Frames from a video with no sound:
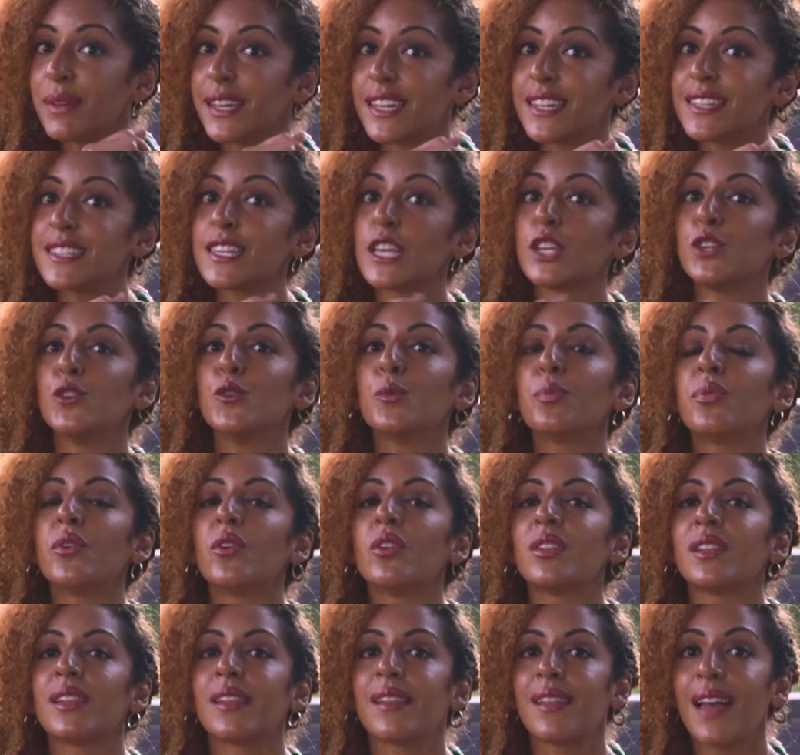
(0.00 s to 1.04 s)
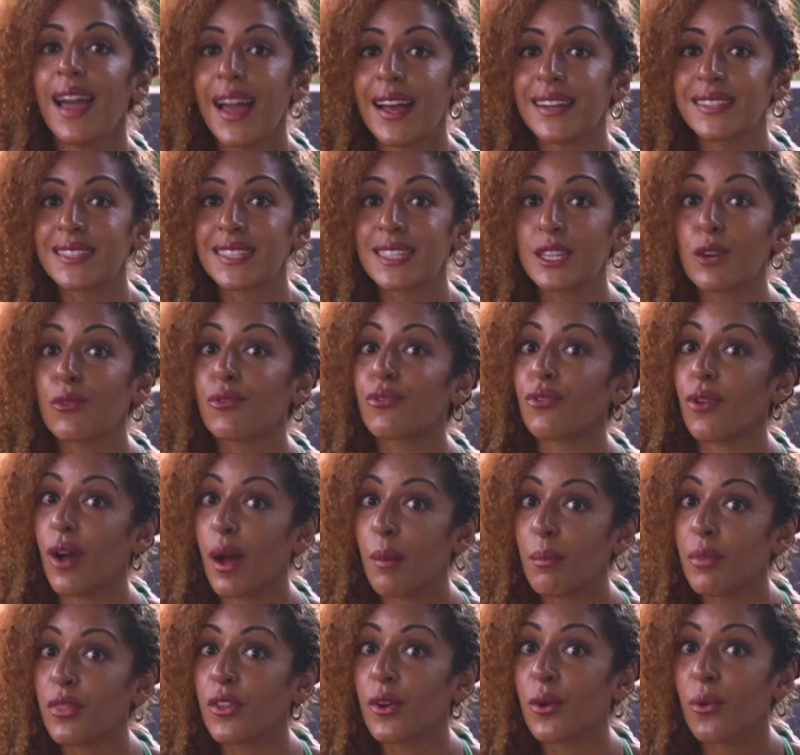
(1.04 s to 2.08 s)
means you pull less
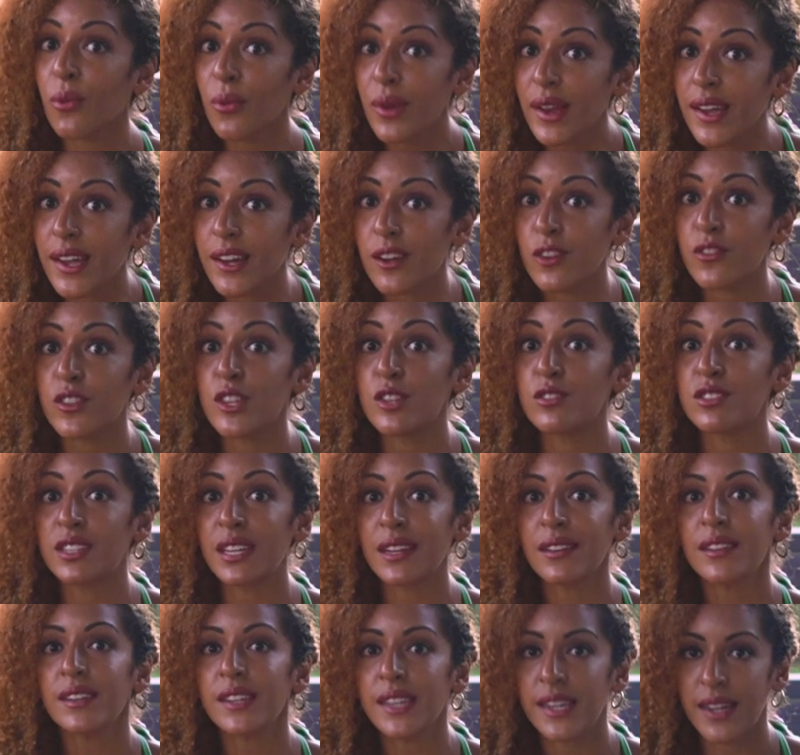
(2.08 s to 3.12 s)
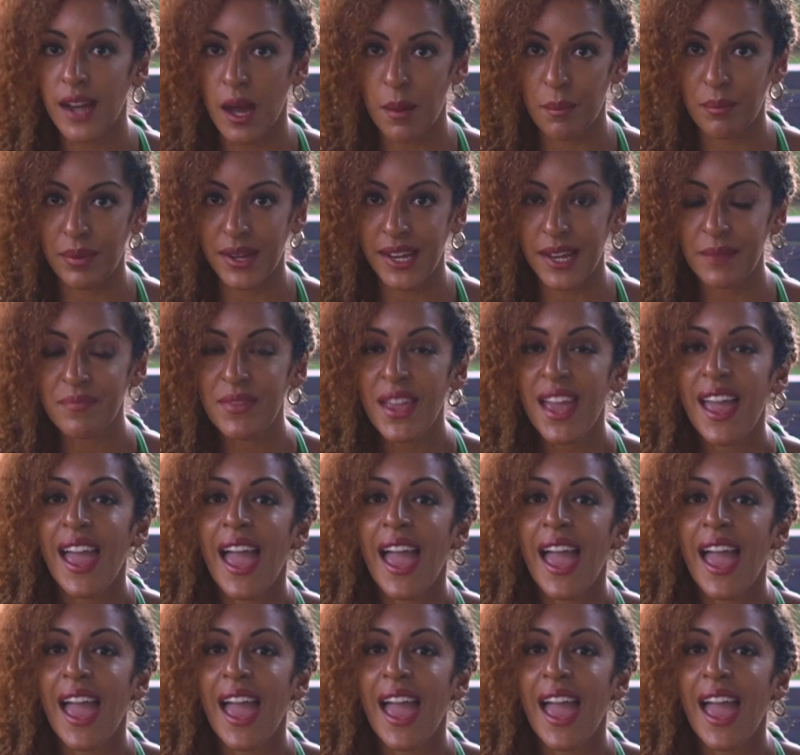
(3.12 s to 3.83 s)
from the grid or the utility company.